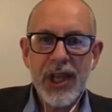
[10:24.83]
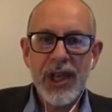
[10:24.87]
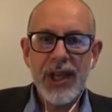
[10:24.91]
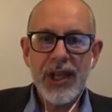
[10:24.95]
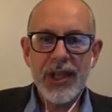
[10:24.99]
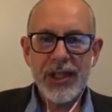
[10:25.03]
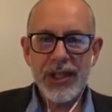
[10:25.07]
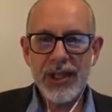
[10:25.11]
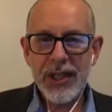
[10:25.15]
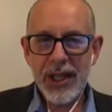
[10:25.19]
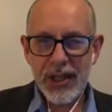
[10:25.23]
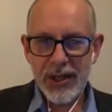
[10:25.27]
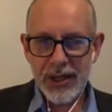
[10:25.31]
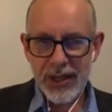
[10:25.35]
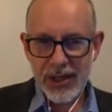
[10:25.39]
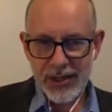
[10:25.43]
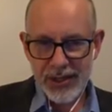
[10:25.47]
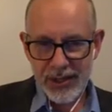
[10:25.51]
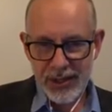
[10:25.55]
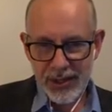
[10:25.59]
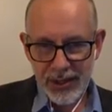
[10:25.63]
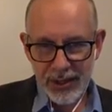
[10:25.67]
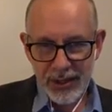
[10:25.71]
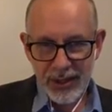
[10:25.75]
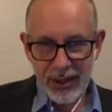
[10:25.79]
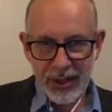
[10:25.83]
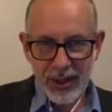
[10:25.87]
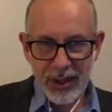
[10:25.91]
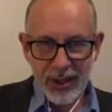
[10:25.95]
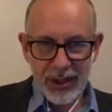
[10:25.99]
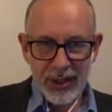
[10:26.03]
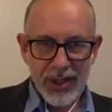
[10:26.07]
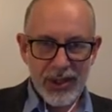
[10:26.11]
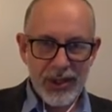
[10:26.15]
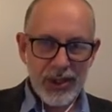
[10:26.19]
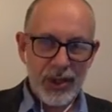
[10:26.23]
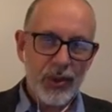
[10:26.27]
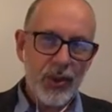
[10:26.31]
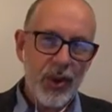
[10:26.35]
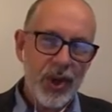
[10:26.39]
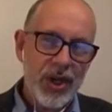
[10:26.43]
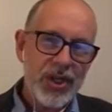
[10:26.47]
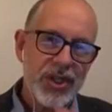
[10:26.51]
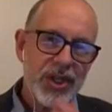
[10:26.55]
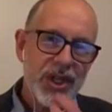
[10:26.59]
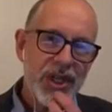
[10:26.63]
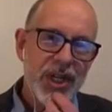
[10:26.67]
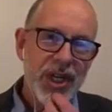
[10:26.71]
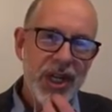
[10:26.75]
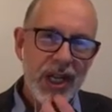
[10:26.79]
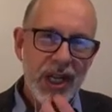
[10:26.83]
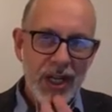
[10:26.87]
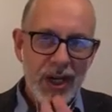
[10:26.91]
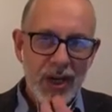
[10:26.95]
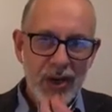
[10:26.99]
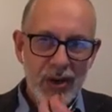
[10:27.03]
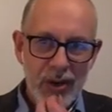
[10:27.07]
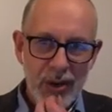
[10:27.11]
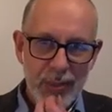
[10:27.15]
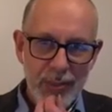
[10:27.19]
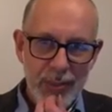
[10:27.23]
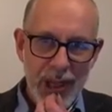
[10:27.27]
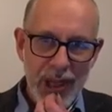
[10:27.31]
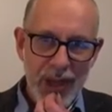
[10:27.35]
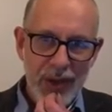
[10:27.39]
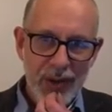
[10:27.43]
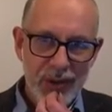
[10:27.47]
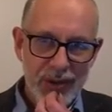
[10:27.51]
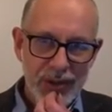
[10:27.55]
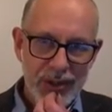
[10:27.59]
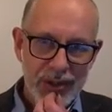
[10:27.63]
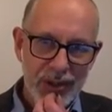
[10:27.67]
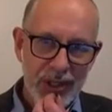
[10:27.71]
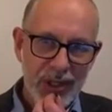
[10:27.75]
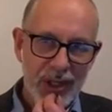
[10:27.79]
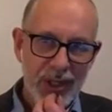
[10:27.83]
Yeah, there's a question here about